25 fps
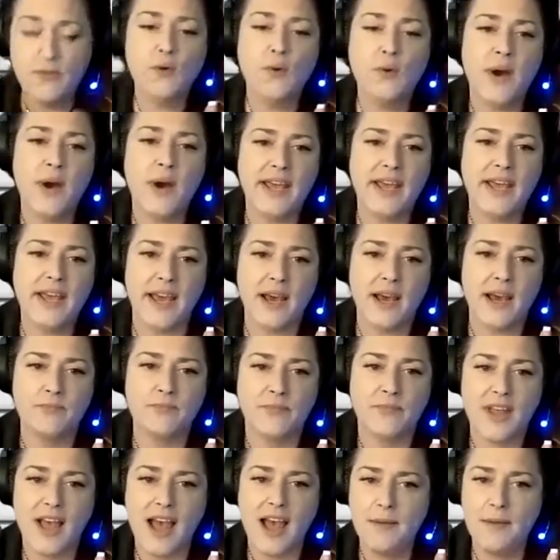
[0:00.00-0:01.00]
who I
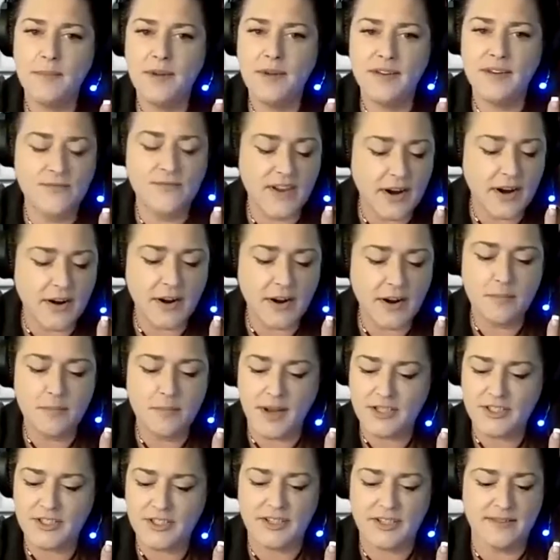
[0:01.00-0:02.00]
am. I'm a very
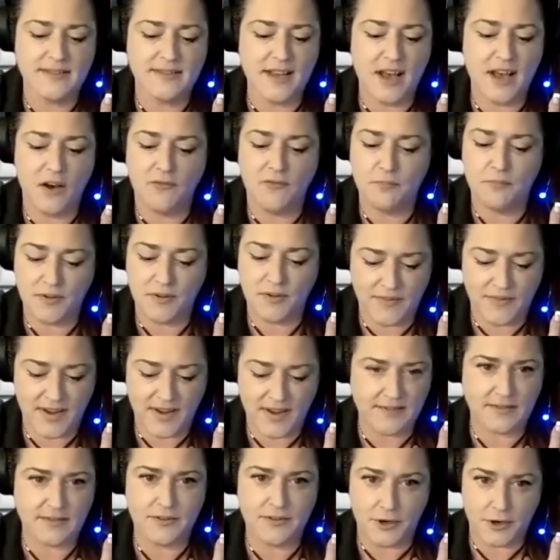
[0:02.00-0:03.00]
much a
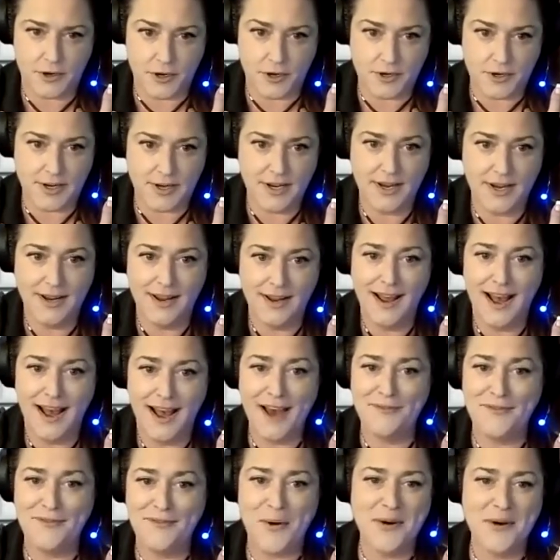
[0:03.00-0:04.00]
self-professed nerd.
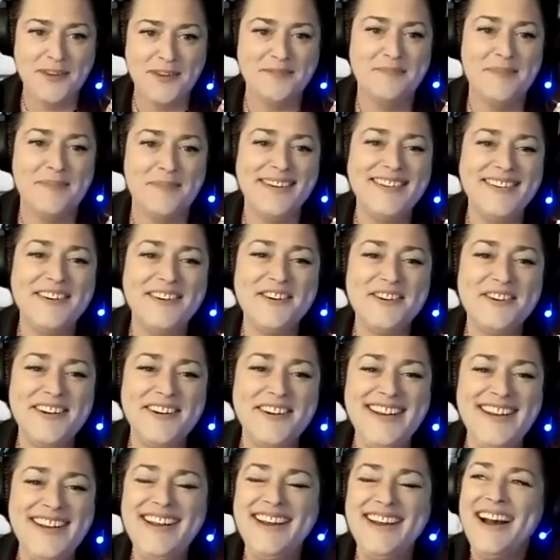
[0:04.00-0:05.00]
I've always been
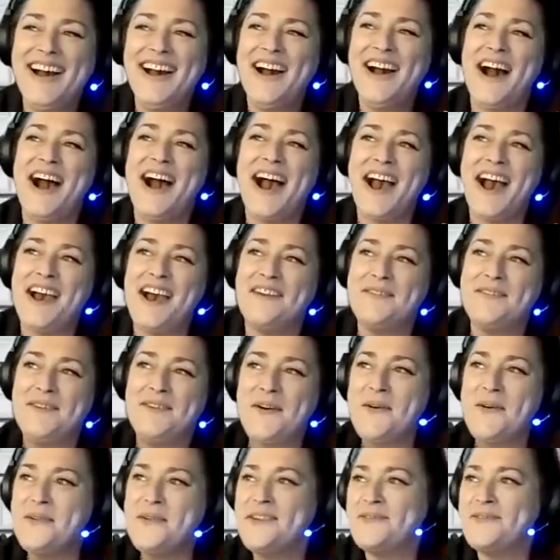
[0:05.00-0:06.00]
nerdy. I
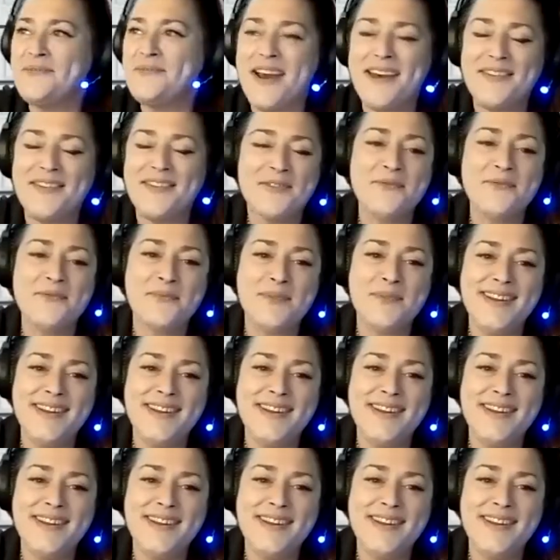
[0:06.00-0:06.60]
would always rather